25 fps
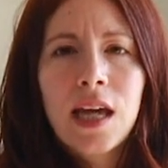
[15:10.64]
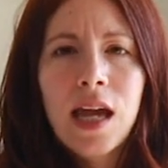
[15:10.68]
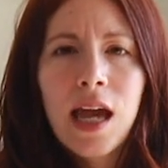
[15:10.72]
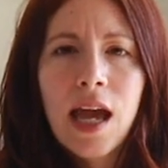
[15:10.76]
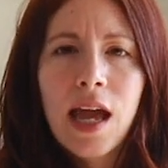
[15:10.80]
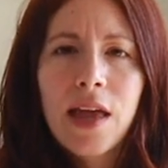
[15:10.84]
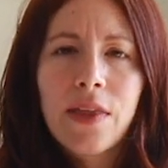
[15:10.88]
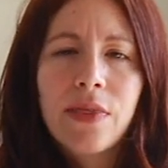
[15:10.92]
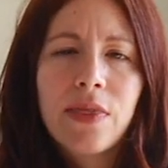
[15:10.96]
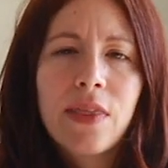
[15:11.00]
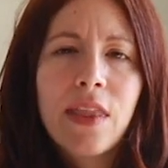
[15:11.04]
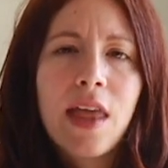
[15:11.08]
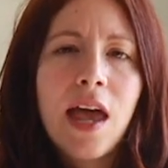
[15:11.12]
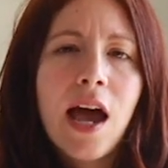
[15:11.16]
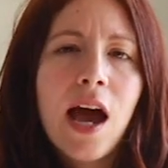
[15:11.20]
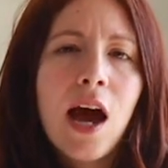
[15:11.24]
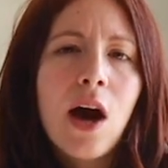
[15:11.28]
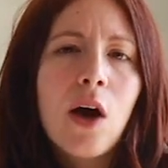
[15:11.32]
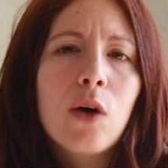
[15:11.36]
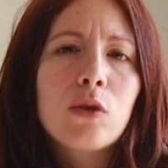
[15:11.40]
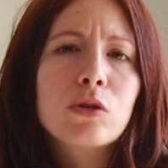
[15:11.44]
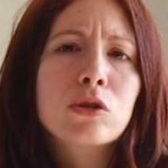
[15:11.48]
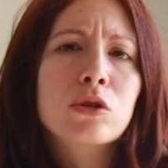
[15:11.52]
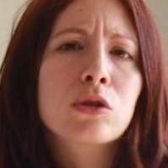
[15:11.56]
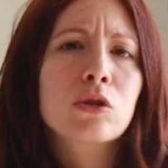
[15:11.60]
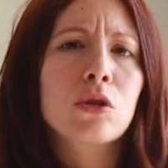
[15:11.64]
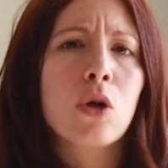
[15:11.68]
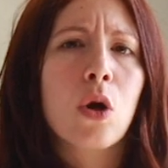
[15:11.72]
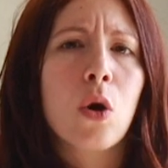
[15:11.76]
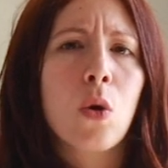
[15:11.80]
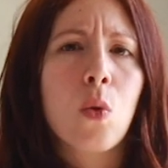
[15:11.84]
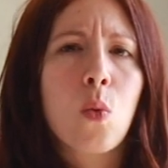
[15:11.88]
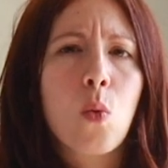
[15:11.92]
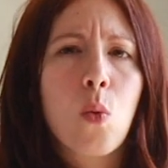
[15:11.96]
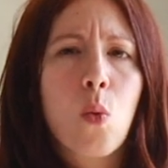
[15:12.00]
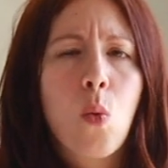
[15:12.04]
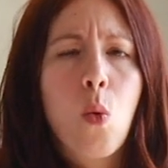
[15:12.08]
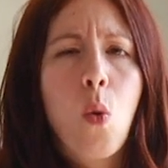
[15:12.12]
And now start
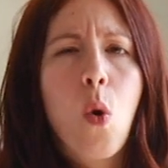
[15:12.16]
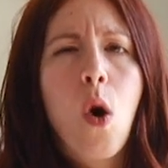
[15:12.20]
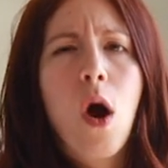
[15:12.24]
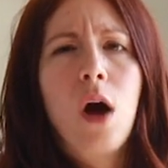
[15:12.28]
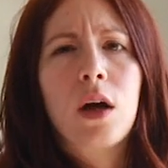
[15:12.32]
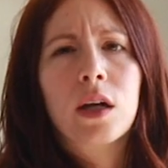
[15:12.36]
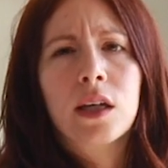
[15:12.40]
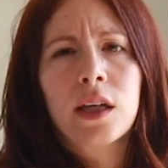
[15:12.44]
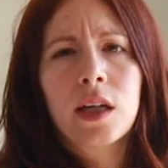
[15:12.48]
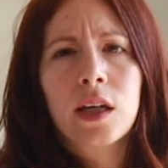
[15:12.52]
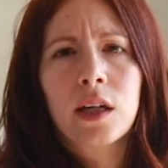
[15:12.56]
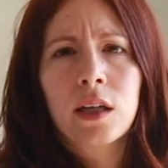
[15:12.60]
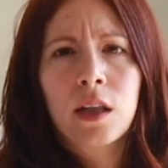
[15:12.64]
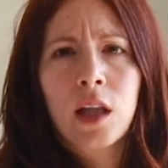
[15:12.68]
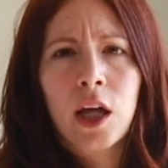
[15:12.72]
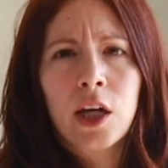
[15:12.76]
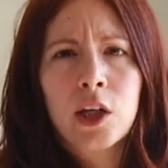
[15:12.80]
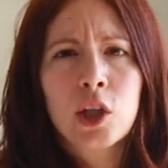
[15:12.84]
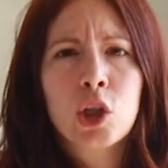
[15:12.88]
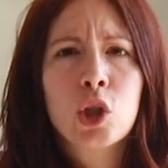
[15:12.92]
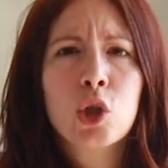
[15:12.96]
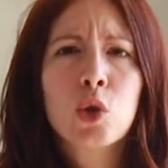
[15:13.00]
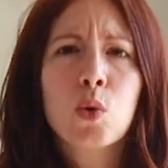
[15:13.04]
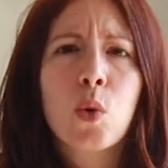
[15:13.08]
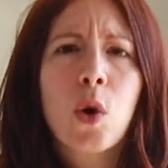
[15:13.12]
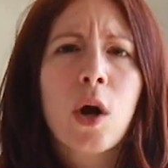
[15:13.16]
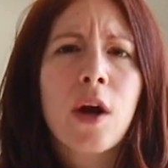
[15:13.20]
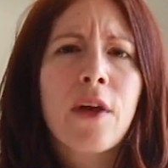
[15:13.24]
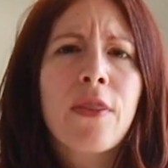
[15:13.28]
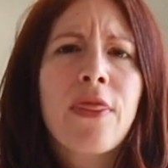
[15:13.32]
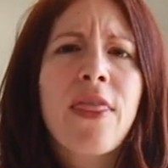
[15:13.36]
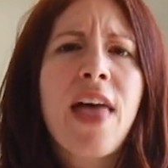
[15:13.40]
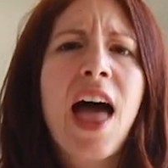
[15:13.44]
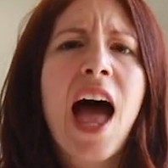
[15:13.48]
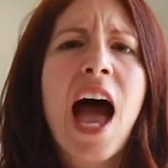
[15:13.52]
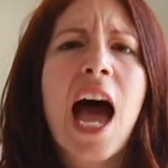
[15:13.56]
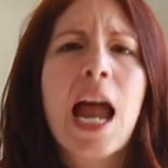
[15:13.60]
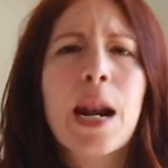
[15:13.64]
walking like you are
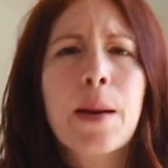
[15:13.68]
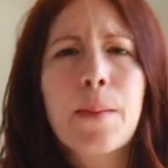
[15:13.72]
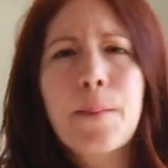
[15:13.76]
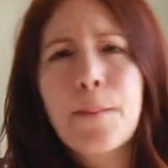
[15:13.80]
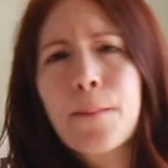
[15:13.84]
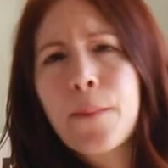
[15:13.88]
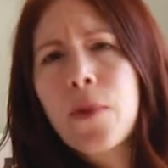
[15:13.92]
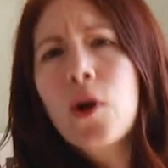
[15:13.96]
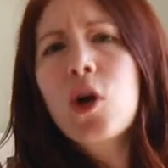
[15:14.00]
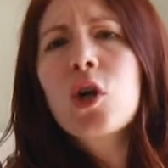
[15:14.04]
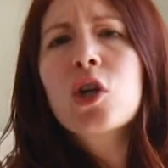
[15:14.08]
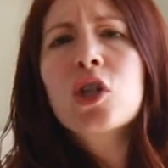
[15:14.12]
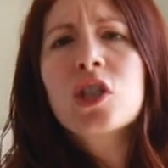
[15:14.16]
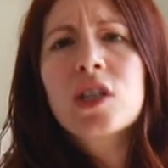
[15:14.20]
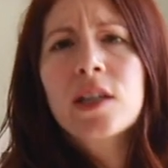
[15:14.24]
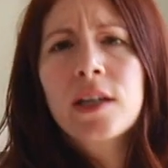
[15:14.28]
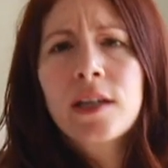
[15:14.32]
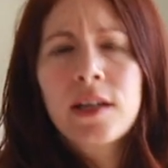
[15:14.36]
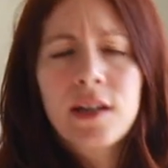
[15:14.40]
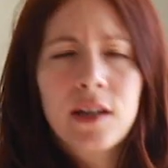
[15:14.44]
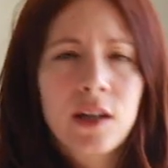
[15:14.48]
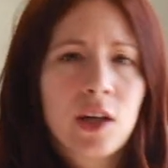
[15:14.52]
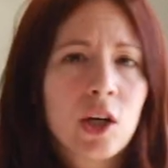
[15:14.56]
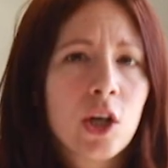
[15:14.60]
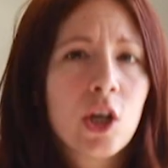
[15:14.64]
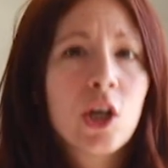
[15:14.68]
that person.